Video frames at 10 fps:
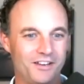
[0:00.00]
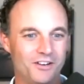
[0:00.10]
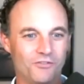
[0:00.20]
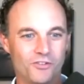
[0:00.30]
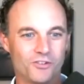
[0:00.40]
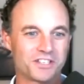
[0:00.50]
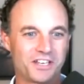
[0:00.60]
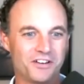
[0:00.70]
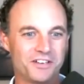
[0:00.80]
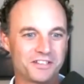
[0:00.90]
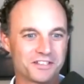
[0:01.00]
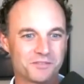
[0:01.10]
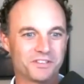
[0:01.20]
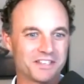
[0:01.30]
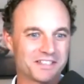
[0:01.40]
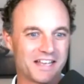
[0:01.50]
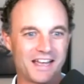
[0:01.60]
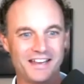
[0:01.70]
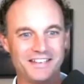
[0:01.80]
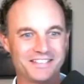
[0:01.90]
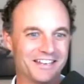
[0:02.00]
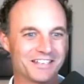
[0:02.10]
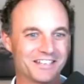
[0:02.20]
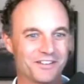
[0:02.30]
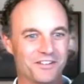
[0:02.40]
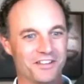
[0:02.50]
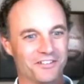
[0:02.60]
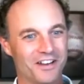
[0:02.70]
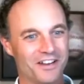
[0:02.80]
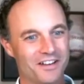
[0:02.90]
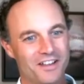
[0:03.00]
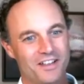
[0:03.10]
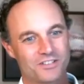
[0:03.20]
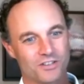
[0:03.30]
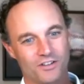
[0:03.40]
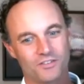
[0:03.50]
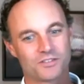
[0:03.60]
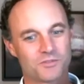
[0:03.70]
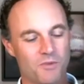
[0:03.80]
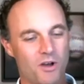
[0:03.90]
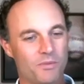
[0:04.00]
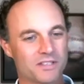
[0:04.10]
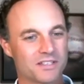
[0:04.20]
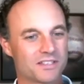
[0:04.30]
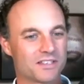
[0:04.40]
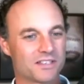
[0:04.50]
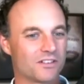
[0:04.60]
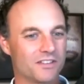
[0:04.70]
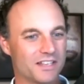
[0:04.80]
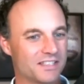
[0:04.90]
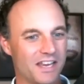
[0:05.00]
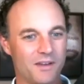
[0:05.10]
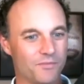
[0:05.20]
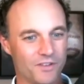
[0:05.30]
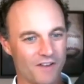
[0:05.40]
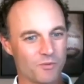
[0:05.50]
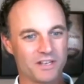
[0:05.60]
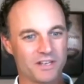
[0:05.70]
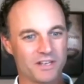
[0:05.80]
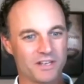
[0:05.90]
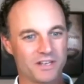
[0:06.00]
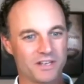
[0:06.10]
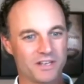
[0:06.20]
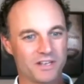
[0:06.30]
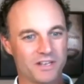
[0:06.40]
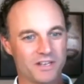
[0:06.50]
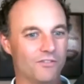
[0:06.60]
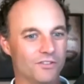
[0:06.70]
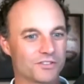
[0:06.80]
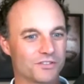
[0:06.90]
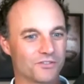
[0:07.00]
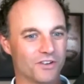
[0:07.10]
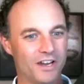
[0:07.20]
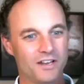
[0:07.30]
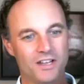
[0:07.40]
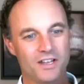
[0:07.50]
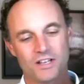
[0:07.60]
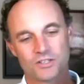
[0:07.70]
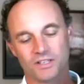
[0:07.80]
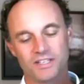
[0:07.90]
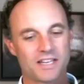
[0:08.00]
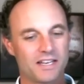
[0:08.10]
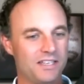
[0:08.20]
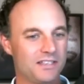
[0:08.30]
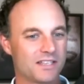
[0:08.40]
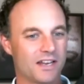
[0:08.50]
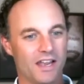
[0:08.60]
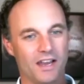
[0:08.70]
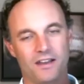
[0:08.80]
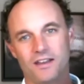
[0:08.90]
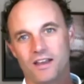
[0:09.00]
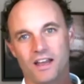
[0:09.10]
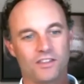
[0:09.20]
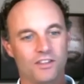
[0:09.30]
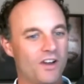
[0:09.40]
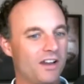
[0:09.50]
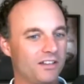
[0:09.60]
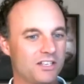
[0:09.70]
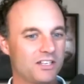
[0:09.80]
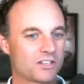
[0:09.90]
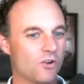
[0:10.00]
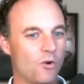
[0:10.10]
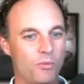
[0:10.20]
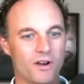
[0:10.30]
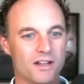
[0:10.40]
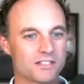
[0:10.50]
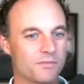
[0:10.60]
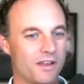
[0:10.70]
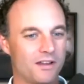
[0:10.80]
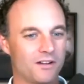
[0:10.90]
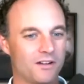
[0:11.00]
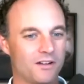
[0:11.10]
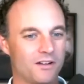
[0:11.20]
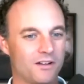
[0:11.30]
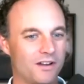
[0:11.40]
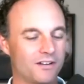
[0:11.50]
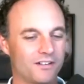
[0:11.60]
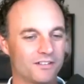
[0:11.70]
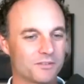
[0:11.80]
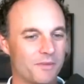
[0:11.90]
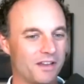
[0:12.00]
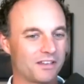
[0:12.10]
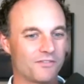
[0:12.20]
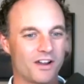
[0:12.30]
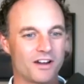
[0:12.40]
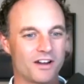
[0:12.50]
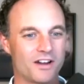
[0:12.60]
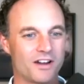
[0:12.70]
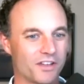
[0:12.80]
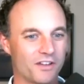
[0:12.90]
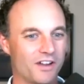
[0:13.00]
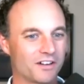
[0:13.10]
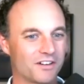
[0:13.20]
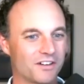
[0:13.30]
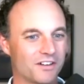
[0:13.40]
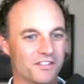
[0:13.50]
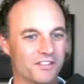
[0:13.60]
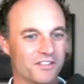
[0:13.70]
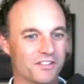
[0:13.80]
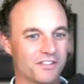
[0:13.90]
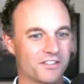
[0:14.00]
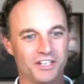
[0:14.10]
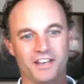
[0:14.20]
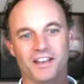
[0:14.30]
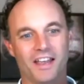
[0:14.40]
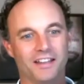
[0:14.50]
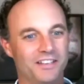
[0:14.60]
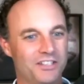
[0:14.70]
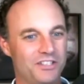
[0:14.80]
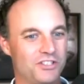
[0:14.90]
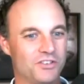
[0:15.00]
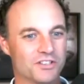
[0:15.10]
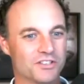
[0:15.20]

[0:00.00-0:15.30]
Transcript: full security system with the signs and has everything, right? So small businesses are in that same, everybody's in those same levels, right? So at least IT said, hey, at the very least, go put on some antivirus and some multi-factor authentication, and at least you can